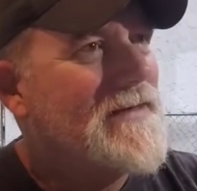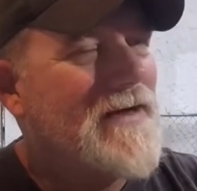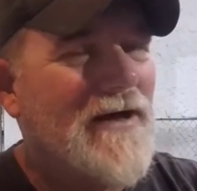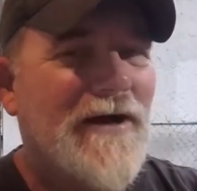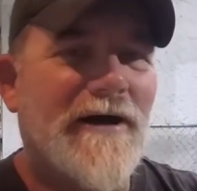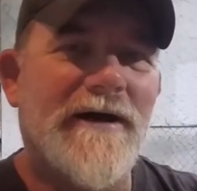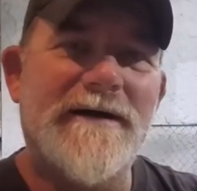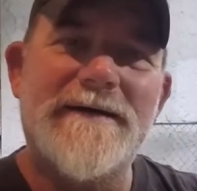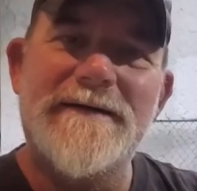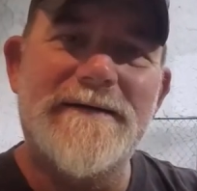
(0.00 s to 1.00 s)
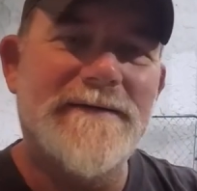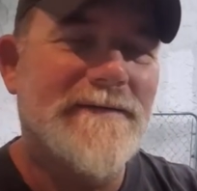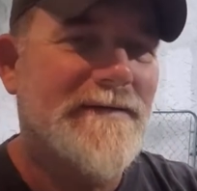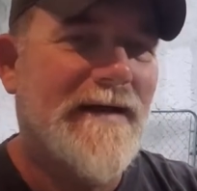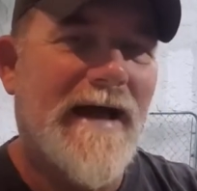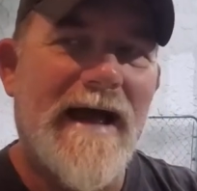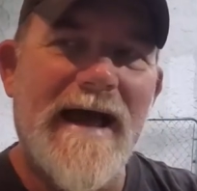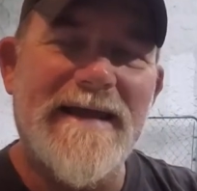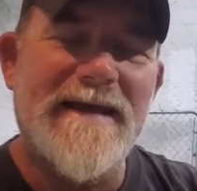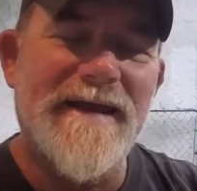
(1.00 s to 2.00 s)
Oh,
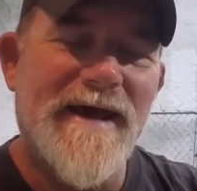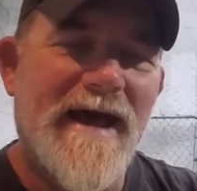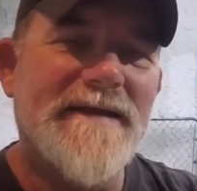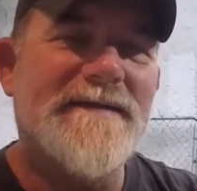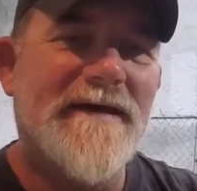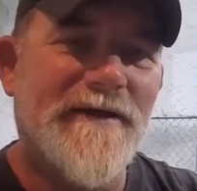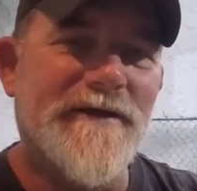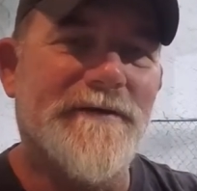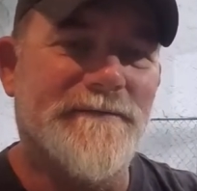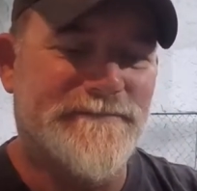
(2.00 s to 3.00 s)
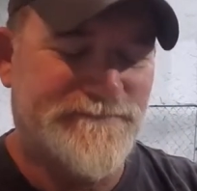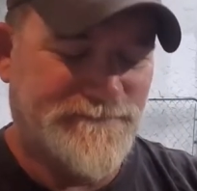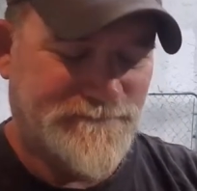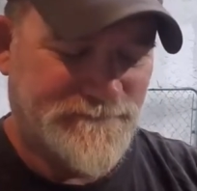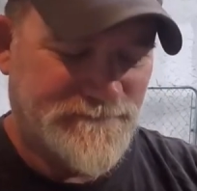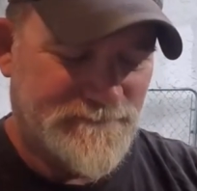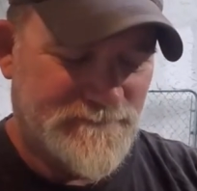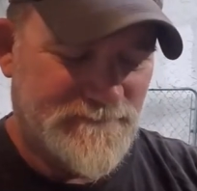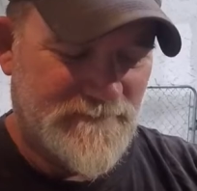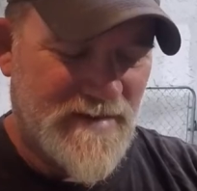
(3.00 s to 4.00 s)
I cannot tell you.
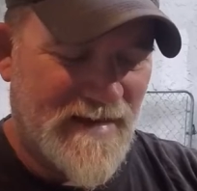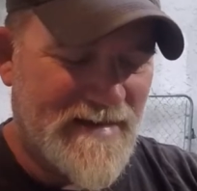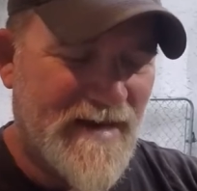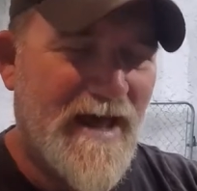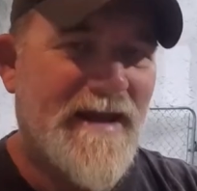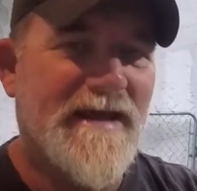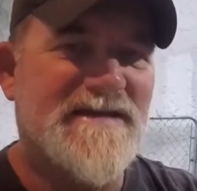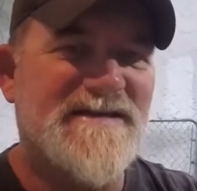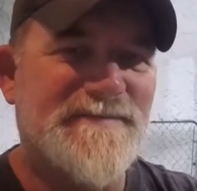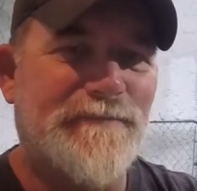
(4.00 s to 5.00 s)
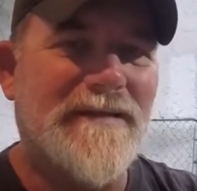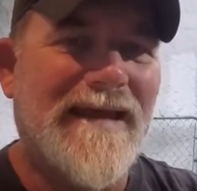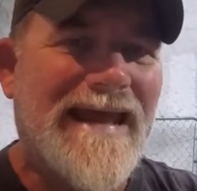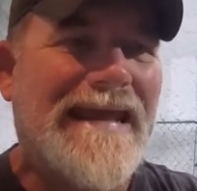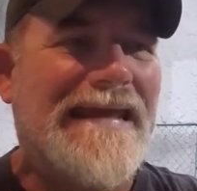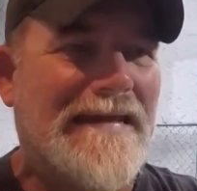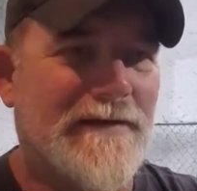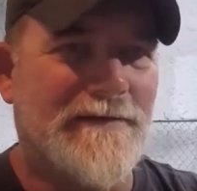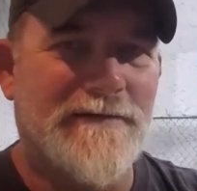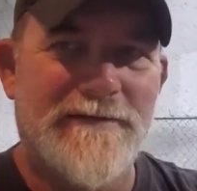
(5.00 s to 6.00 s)
I cannot explain
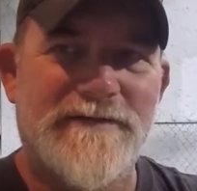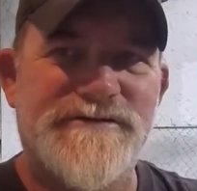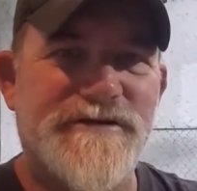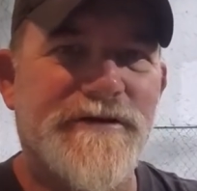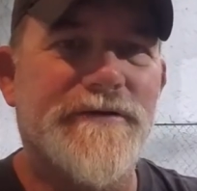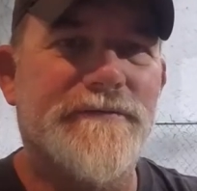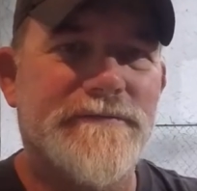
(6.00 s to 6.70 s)
to you